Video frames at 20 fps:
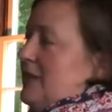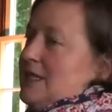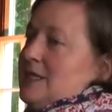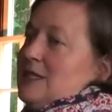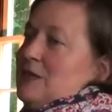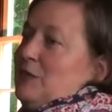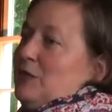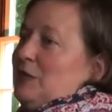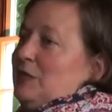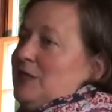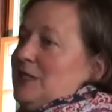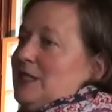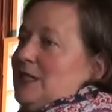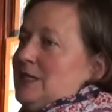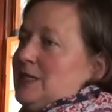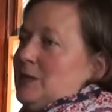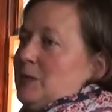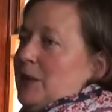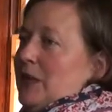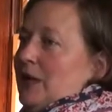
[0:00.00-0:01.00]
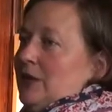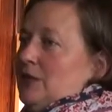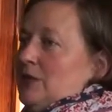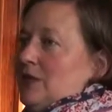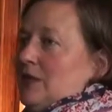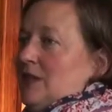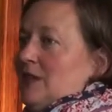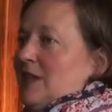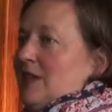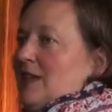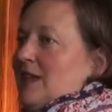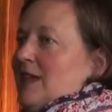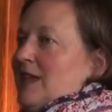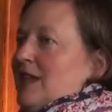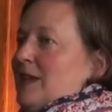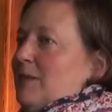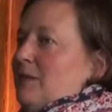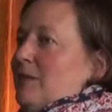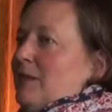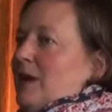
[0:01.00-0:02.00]
less than 50 cents a pound.
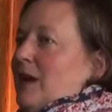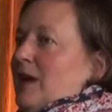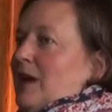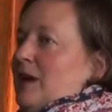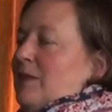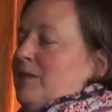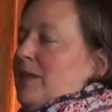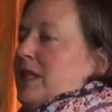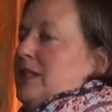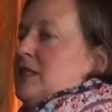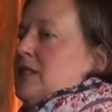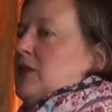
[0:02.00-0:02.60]
Um, and